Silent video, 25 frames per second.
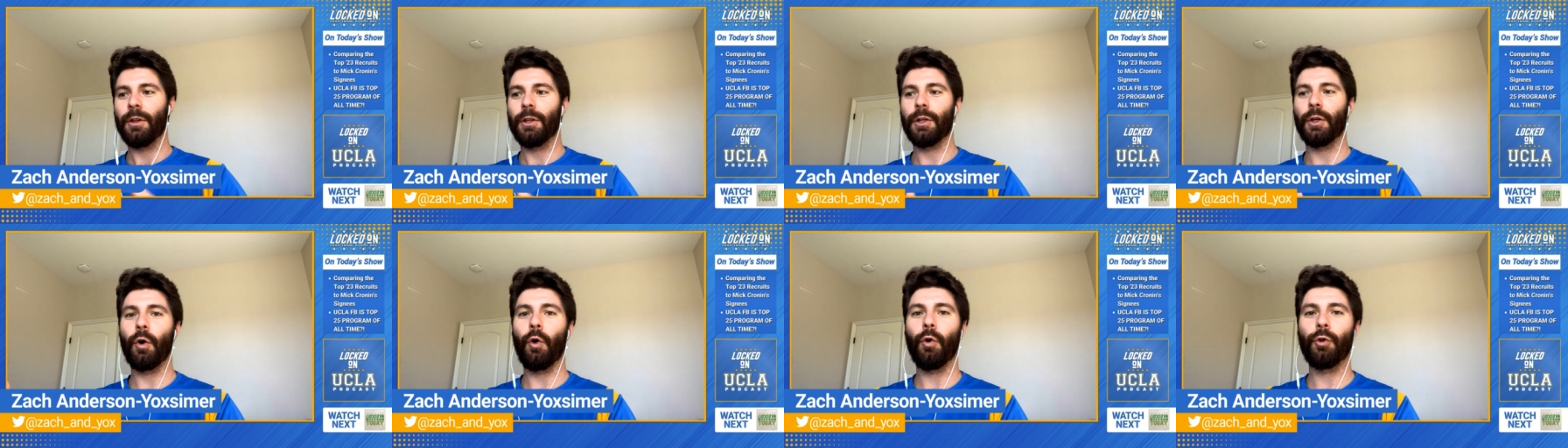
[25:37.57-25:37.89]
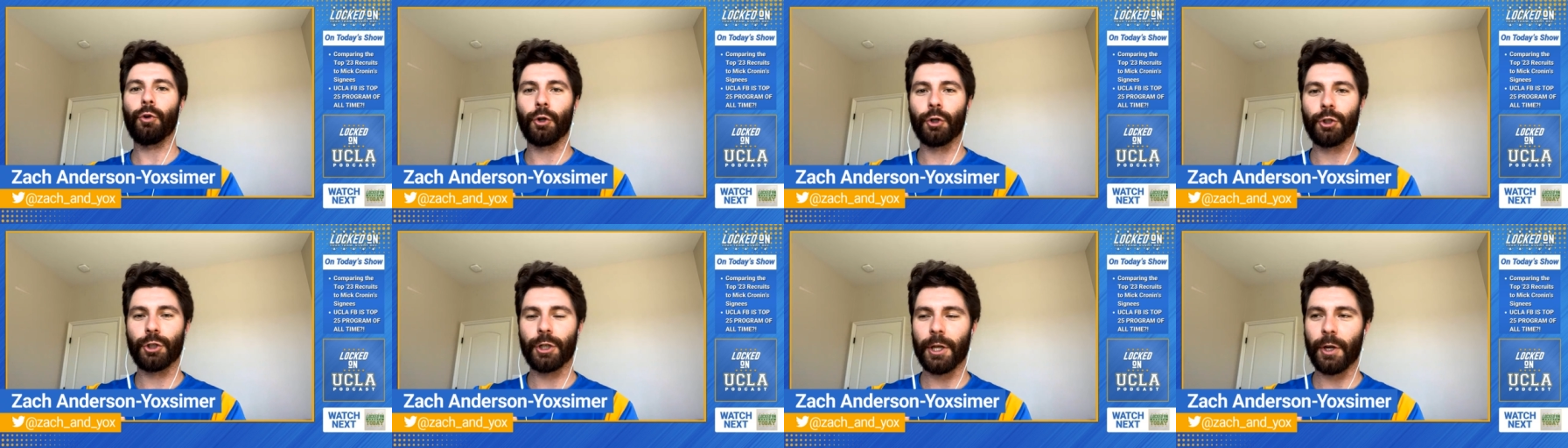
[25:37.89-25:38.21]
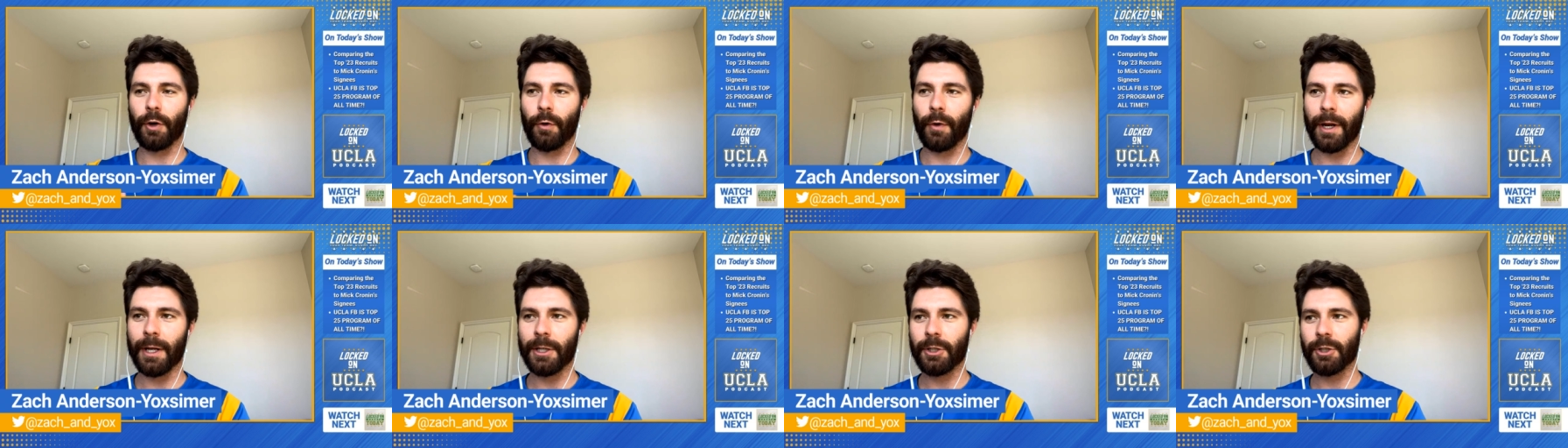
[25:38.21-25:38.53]
the older
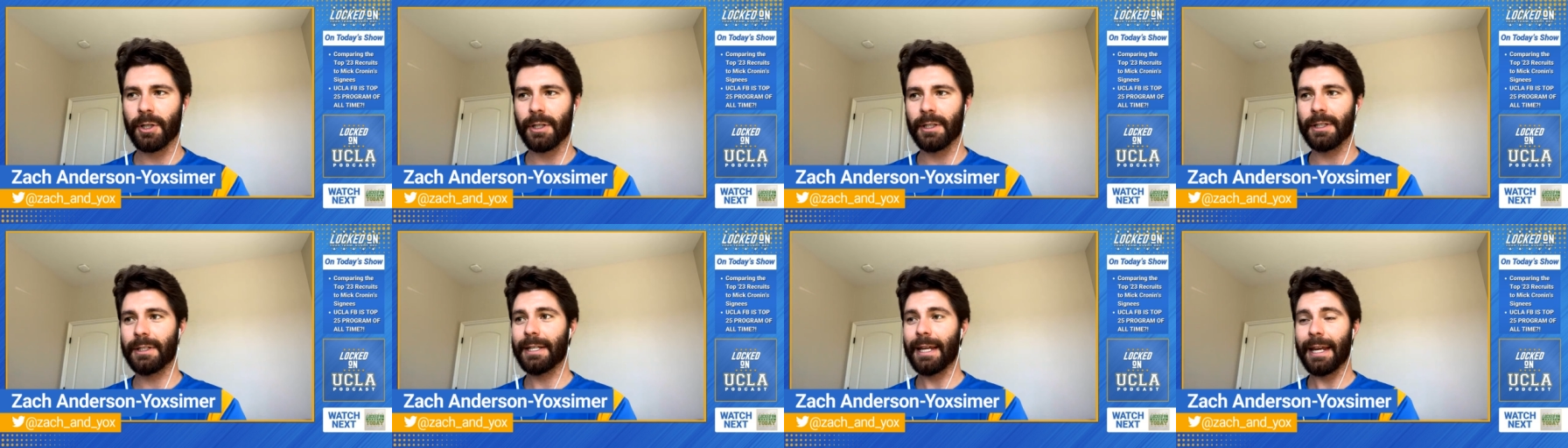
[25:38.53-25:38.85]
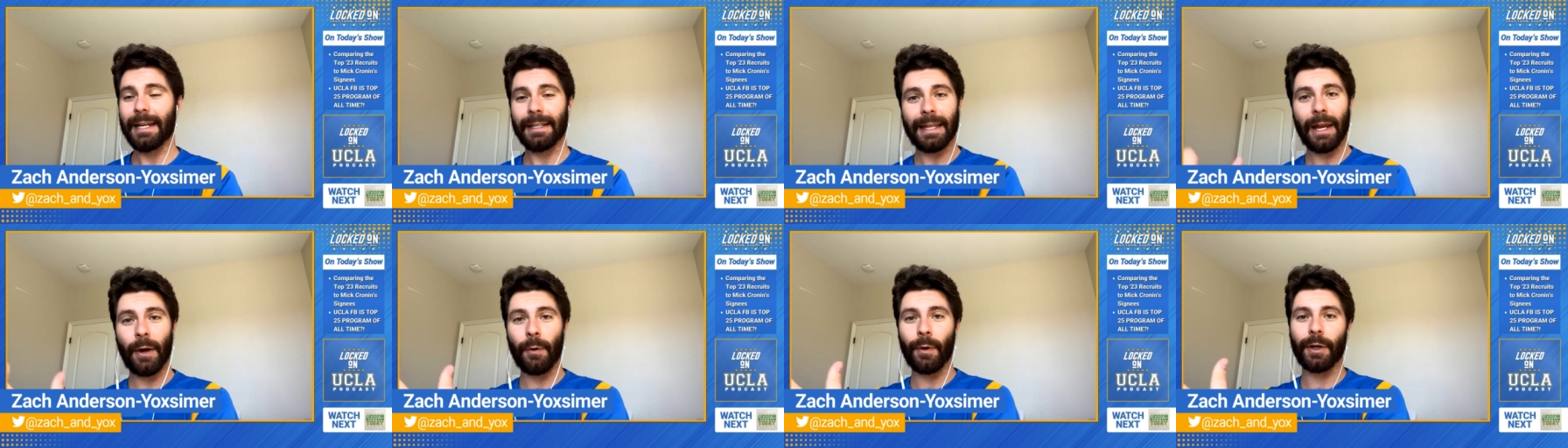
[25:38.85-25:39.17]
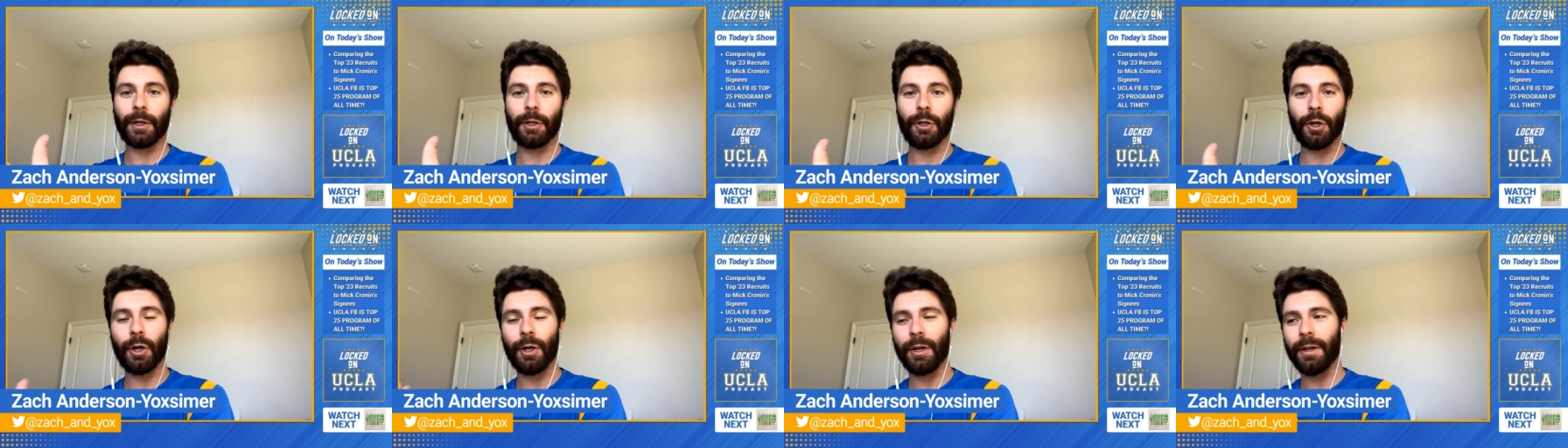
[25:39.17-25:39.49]
generation saying they were
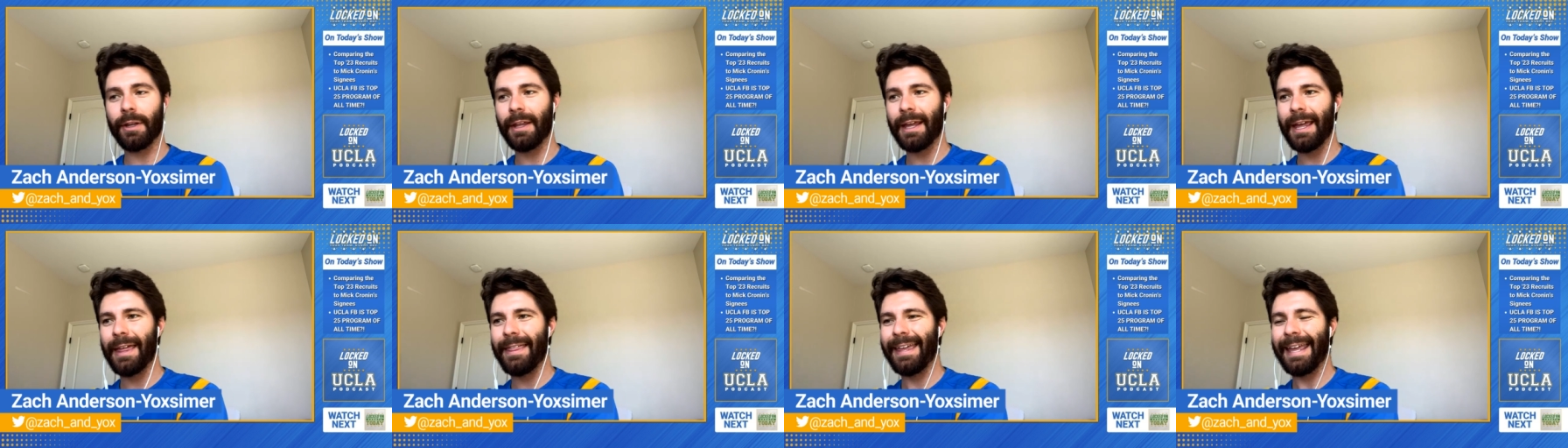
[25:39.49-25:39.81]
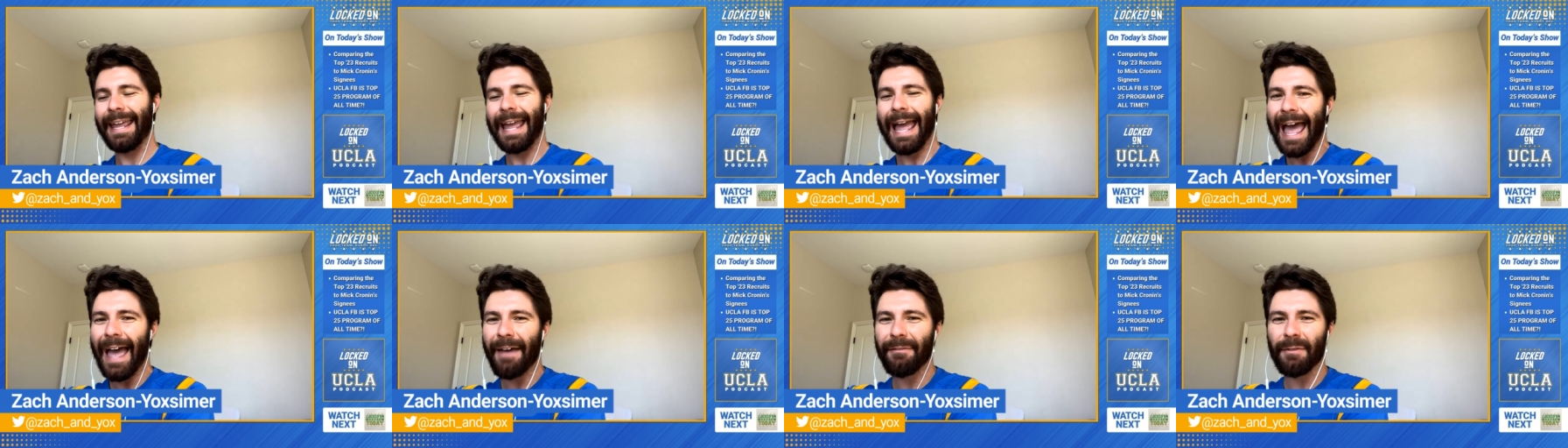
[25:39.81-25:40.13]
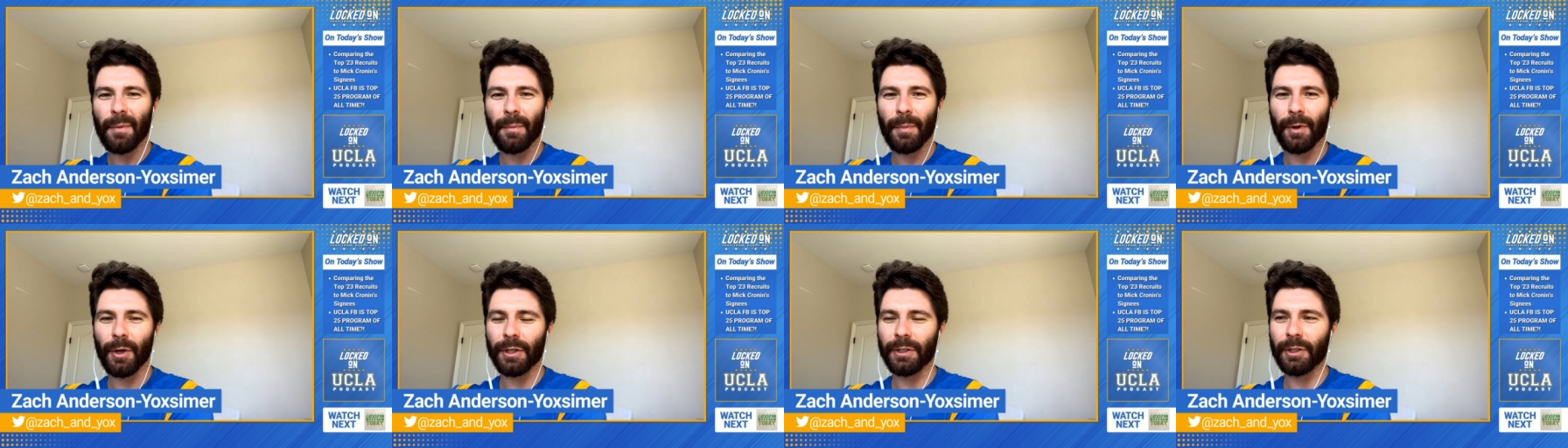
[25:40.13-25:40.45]
good and they
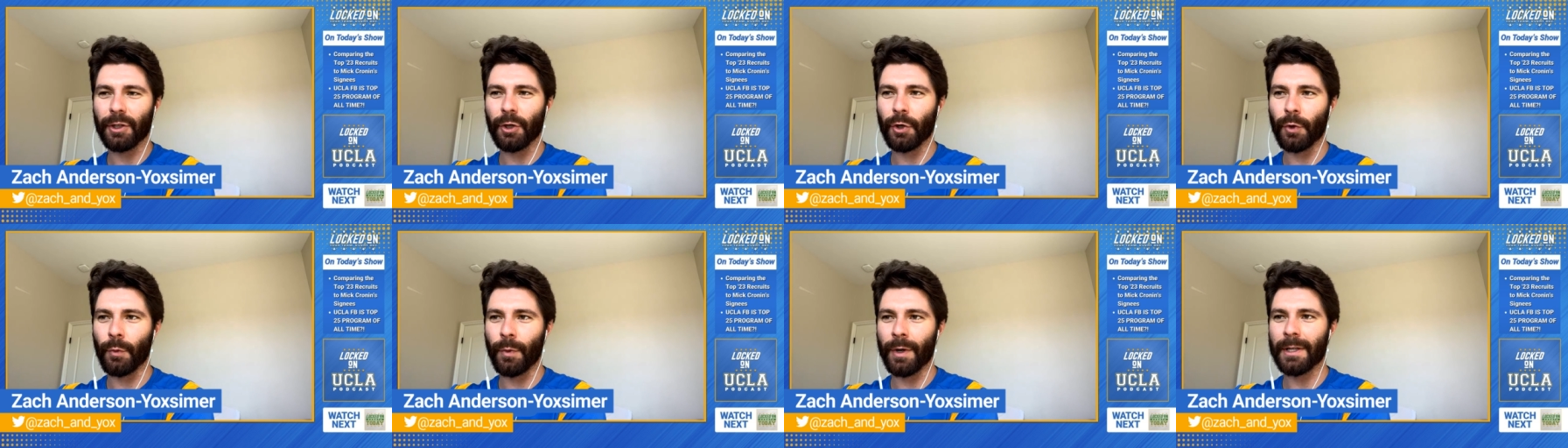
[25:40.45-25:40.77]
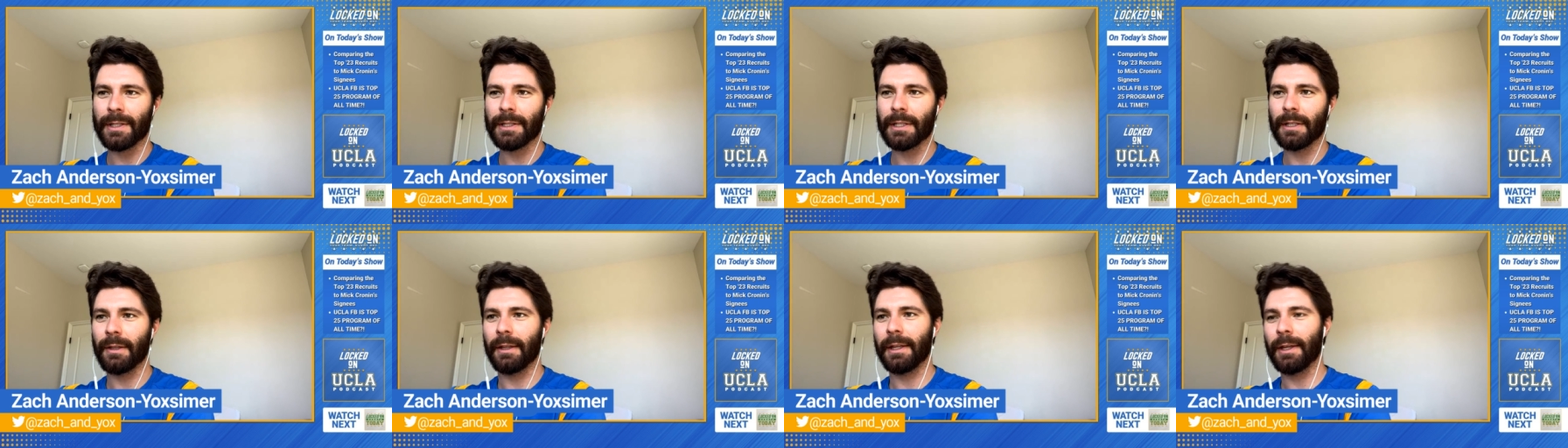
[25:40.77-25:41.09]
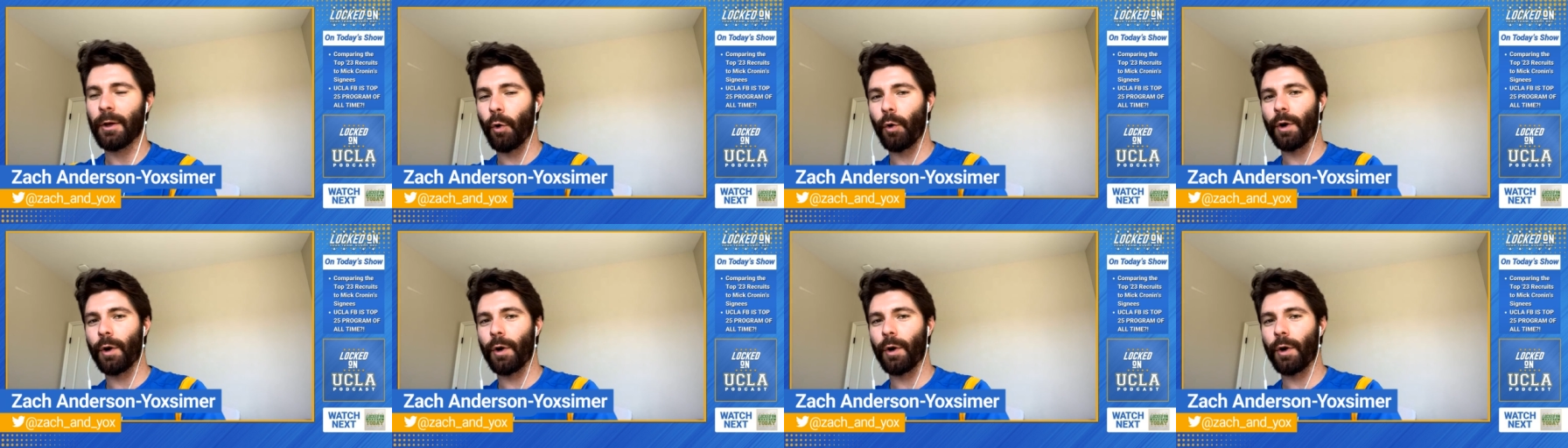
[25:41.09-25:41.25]
haven't been good recently,